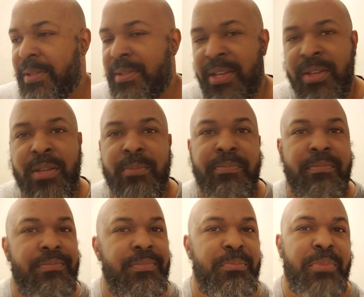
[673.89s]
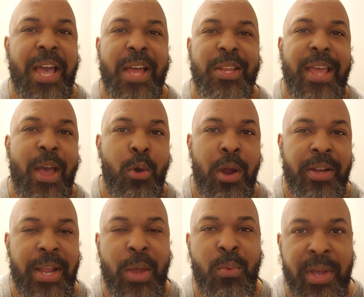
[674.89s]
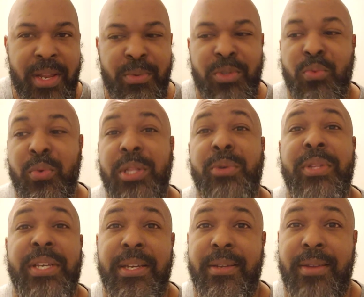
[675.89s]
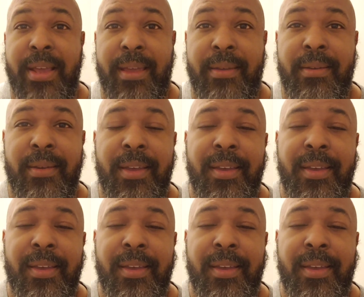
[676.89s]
tell you kind of how our day went. It was a really, really good day.